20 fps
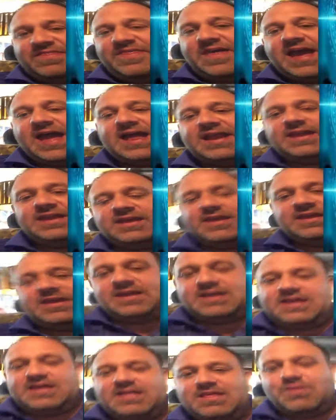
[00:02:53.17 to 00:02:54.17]
that
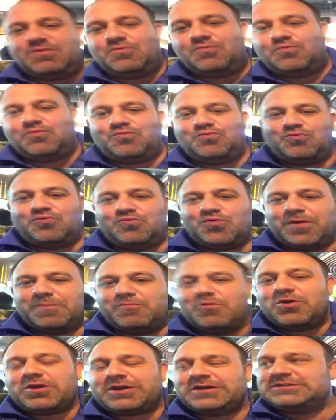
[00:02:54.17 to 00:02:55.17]
we're
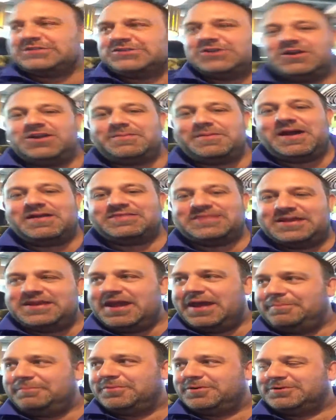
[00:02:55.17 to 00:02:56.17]
more concerned about the
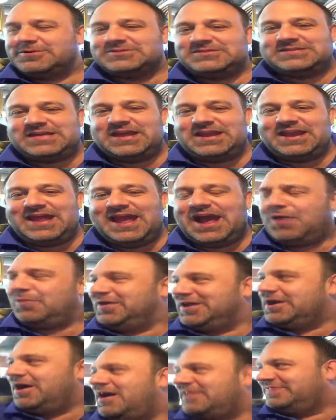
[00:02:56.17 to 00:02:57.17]
numbers than how
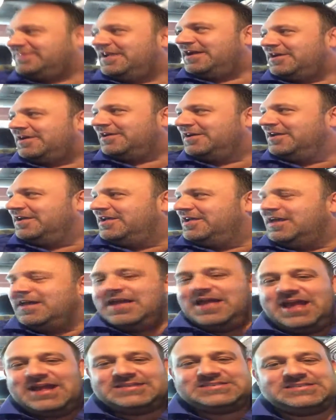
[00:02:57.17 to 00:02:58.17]
we got there. Yeah.
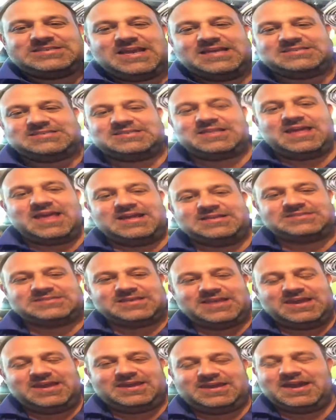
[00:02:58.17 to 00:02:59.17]
It's
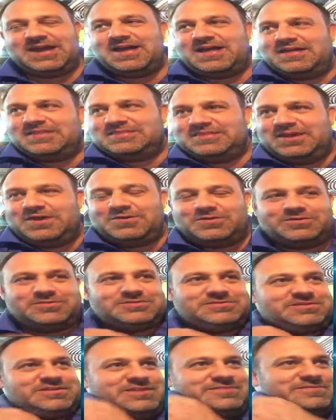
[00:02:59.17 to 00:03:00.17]
like the
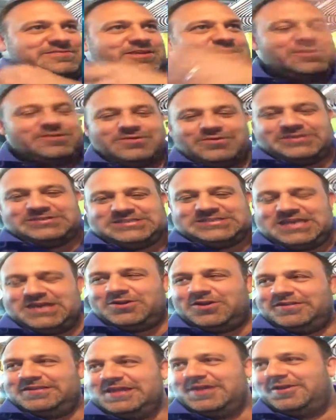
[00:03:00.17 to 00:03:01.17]
old, you always see it on the